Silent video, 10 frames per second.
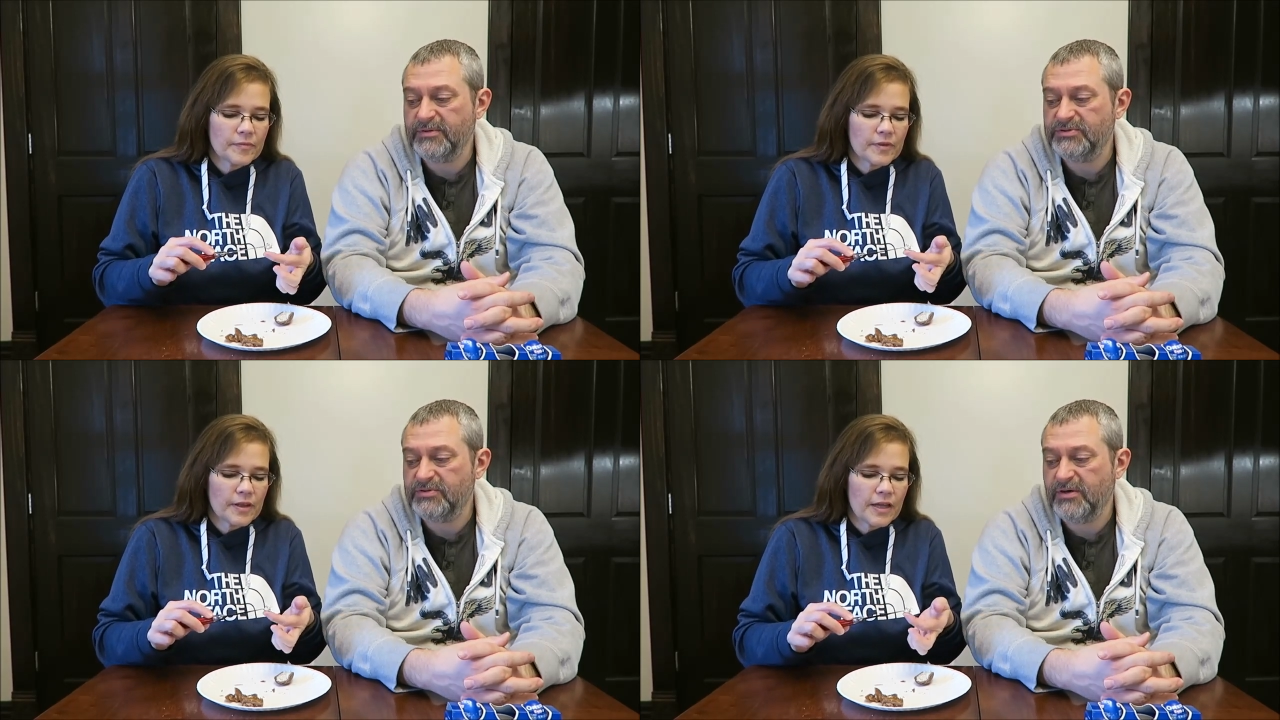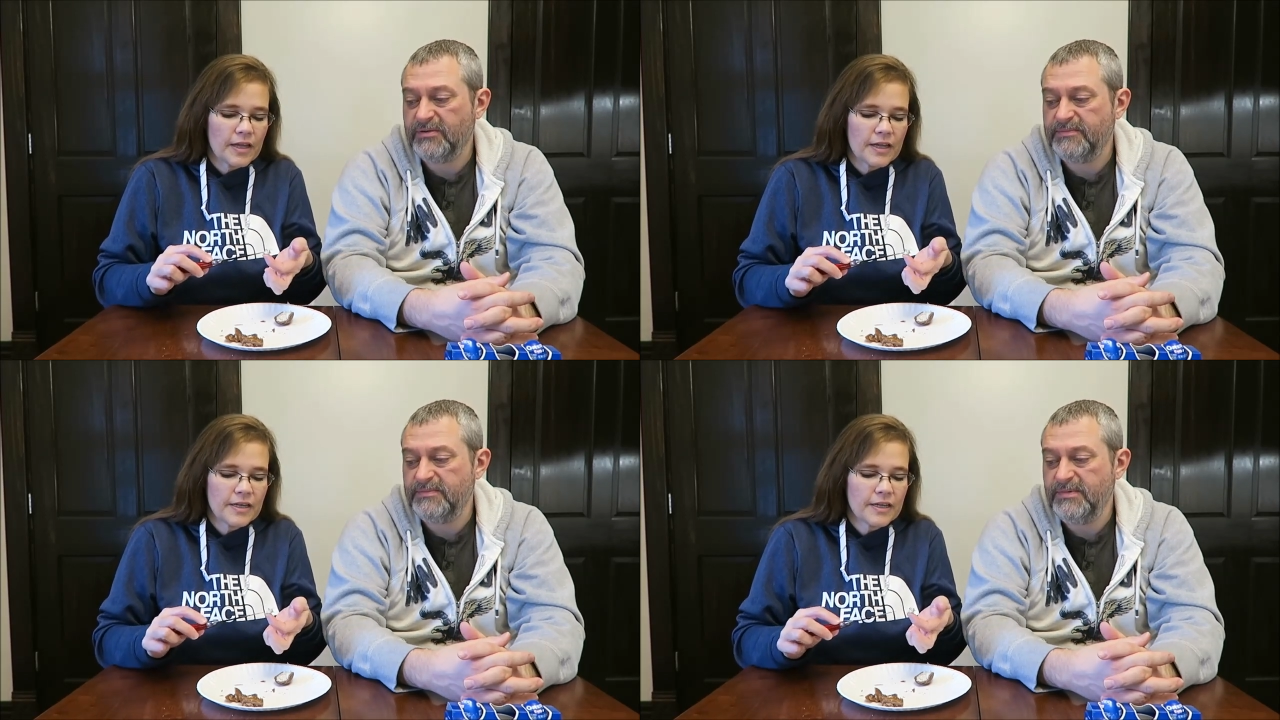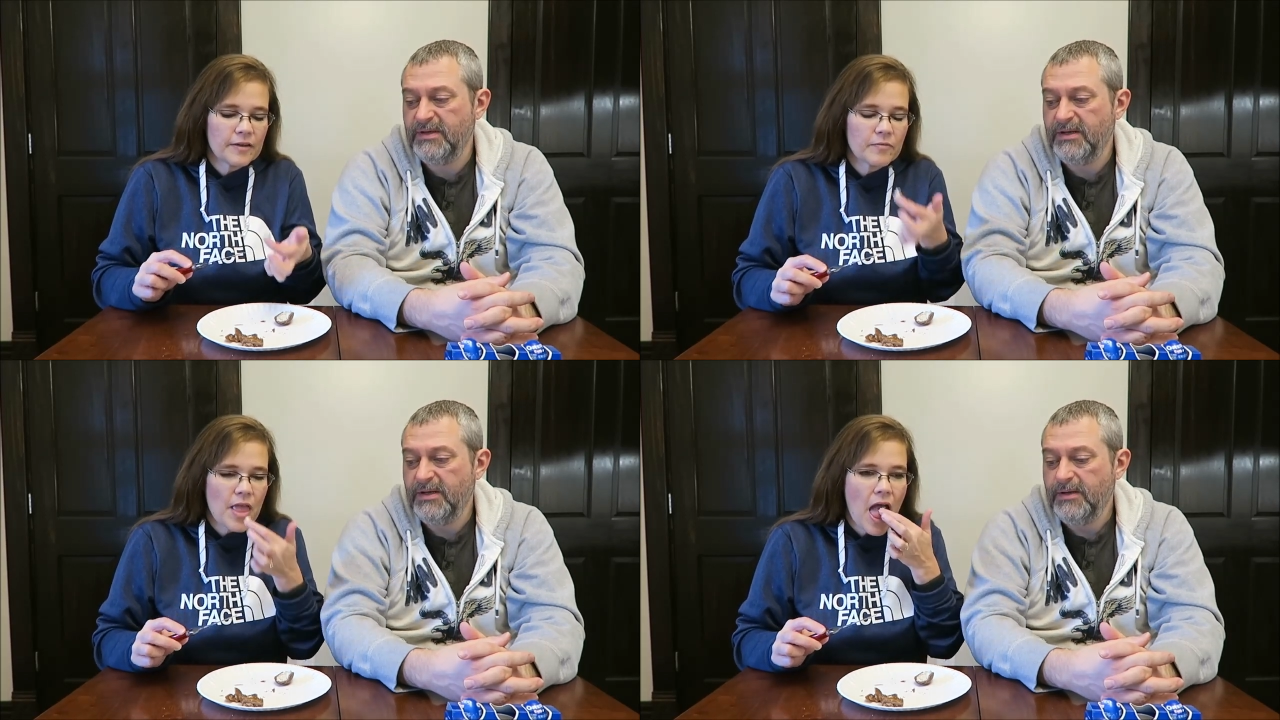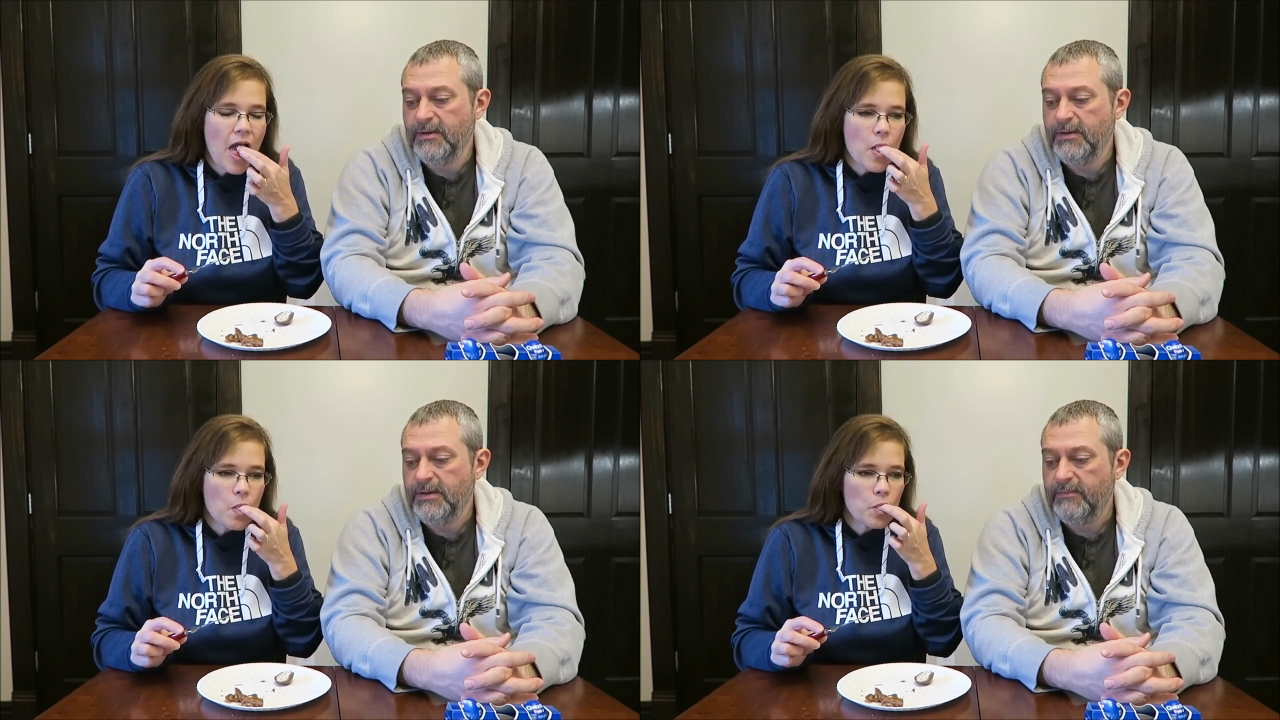Speaker 1: pretty strong.
Speaker 2: I know.
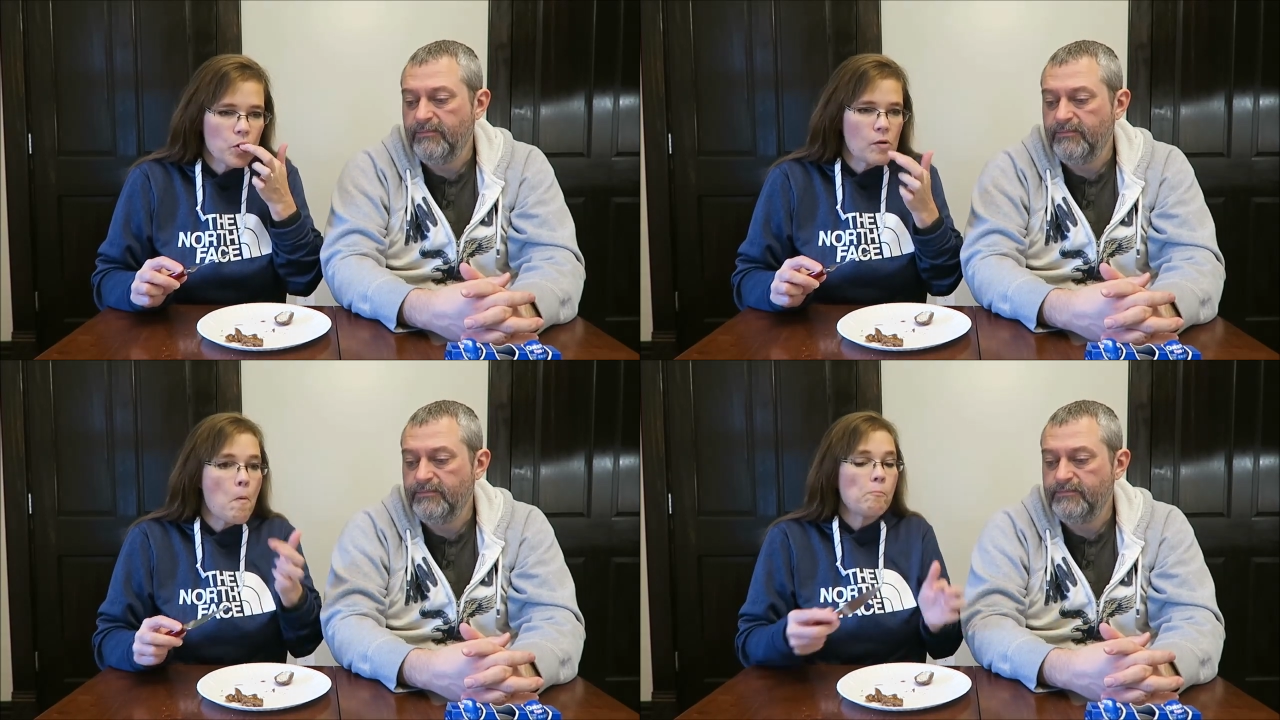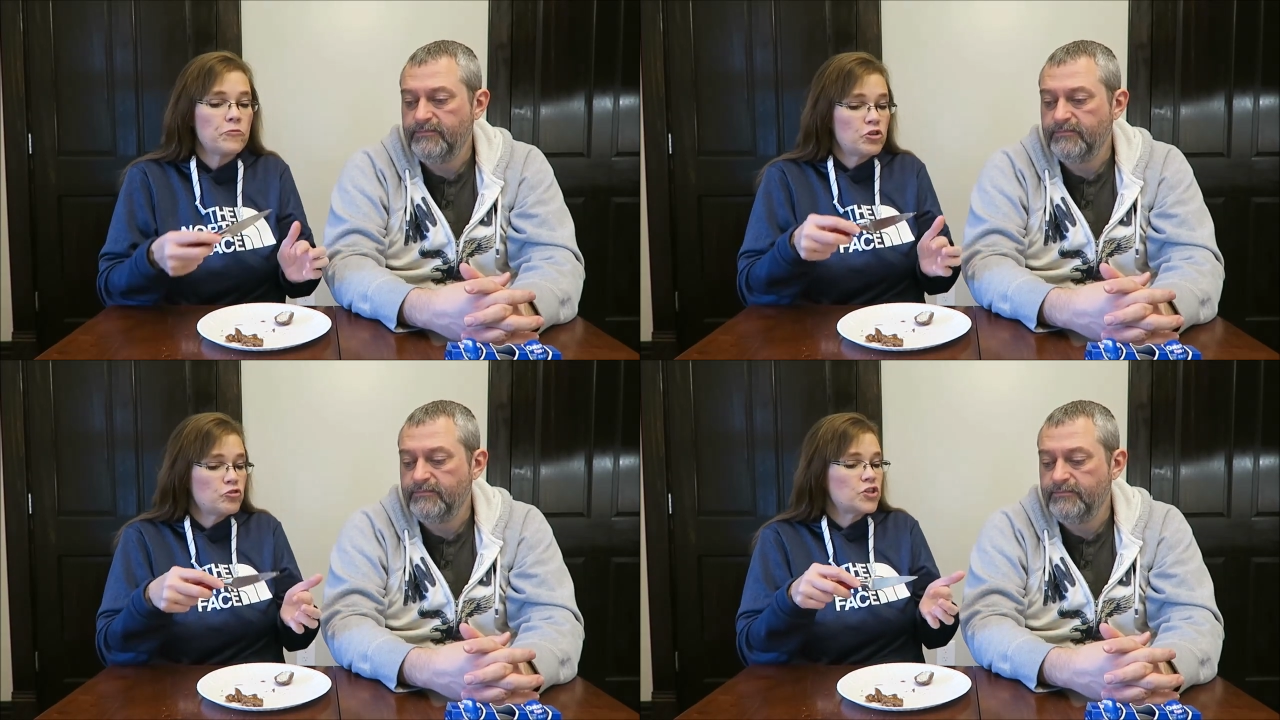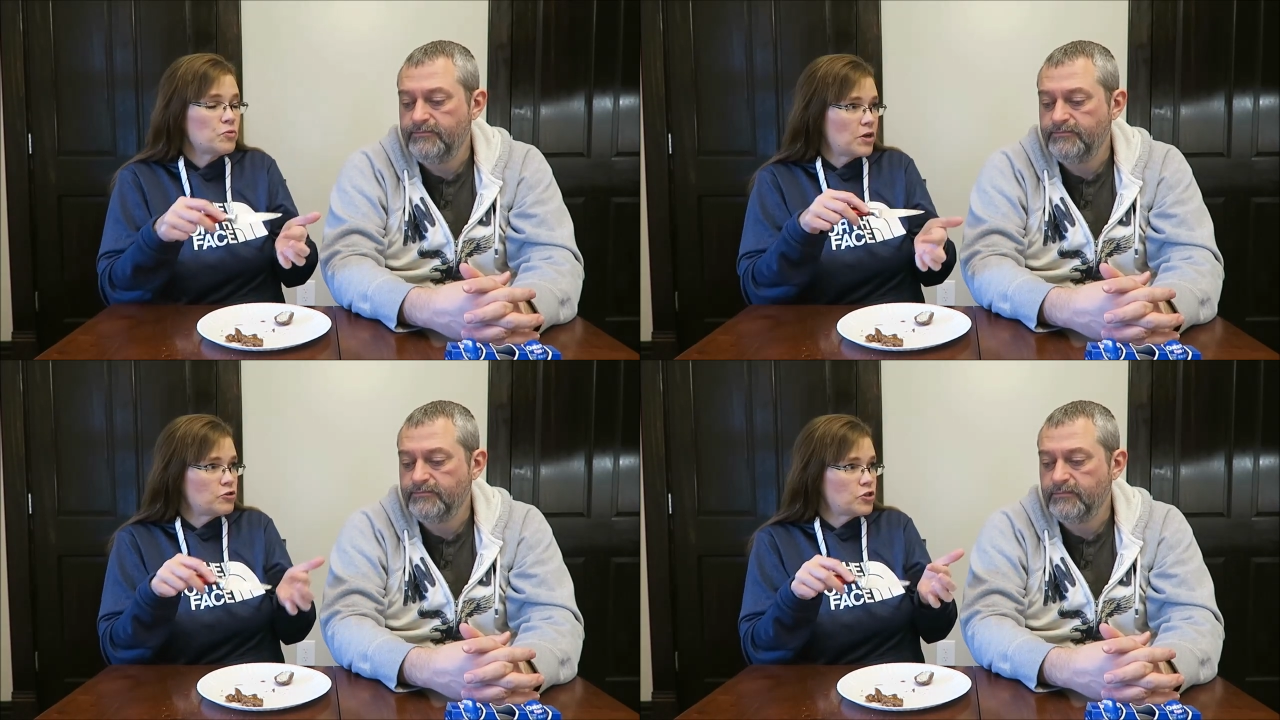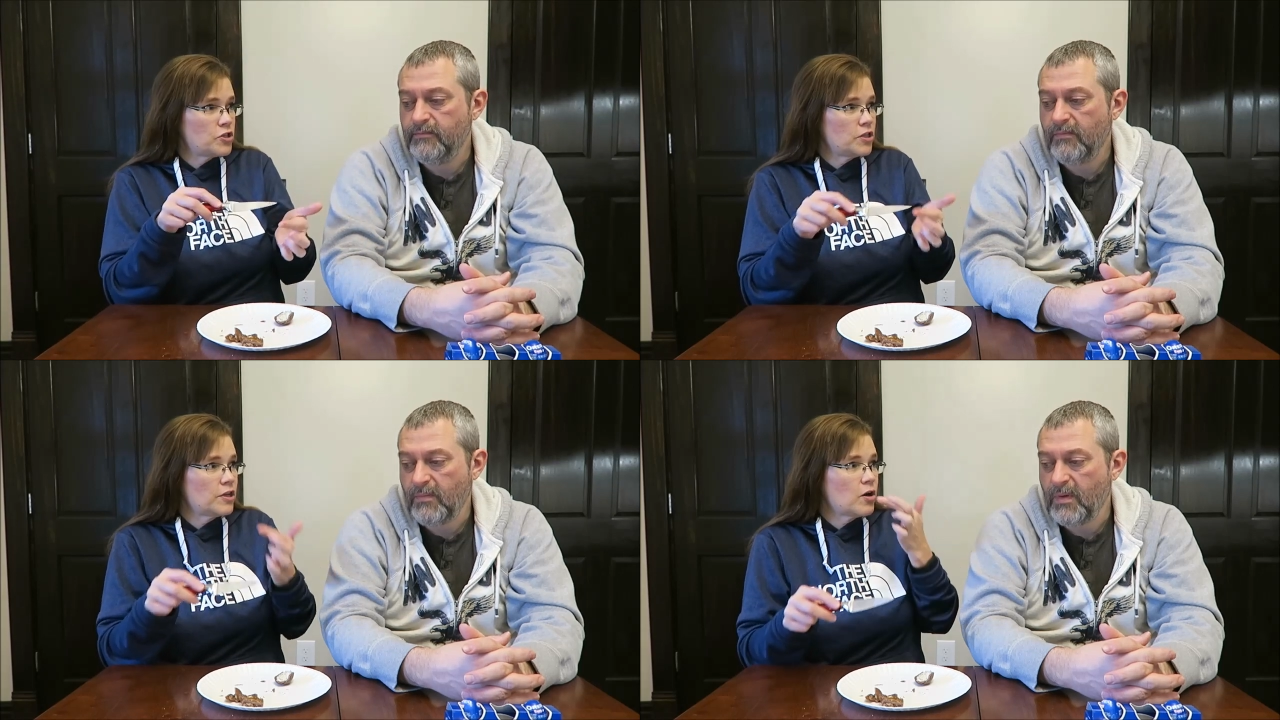Did you see what I just
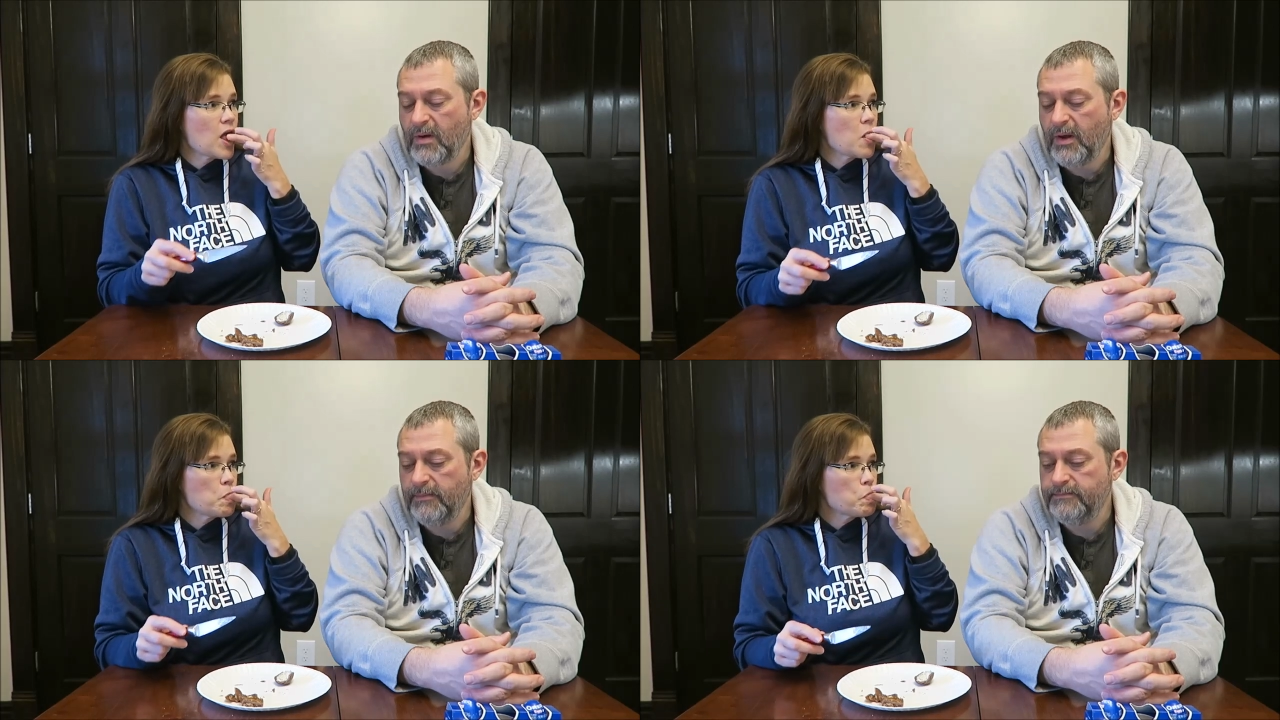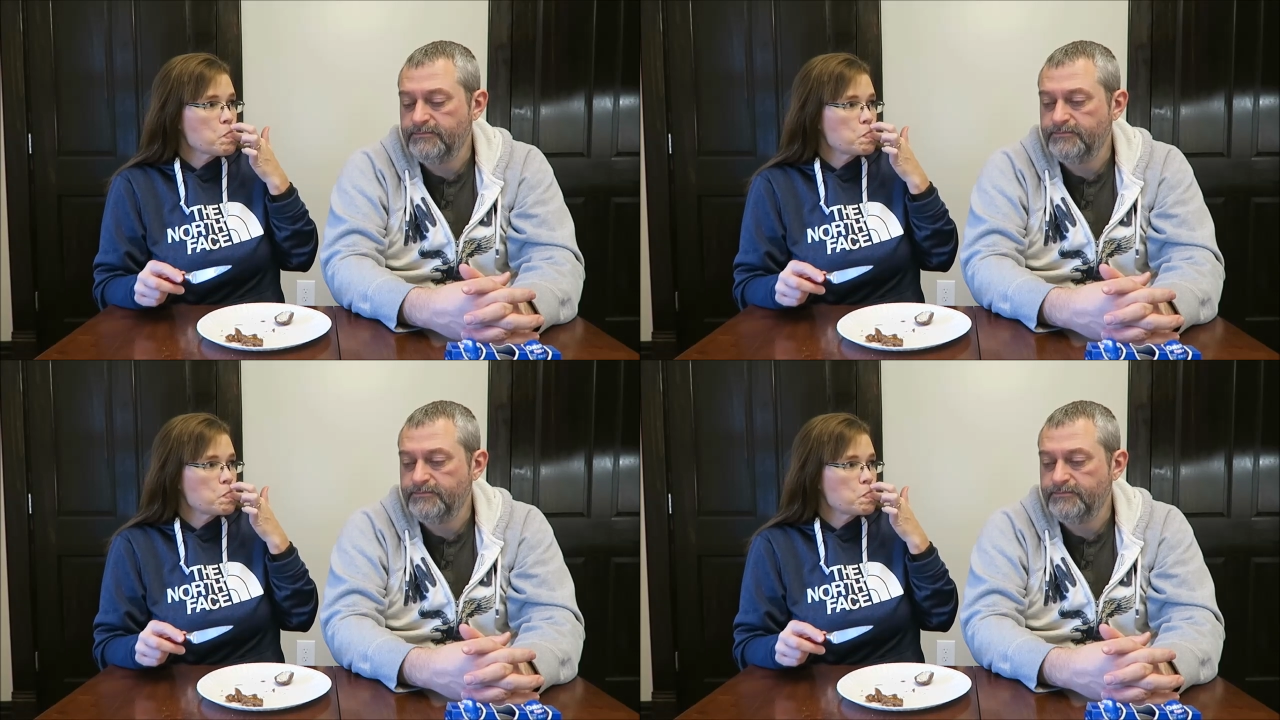did there? Yeah.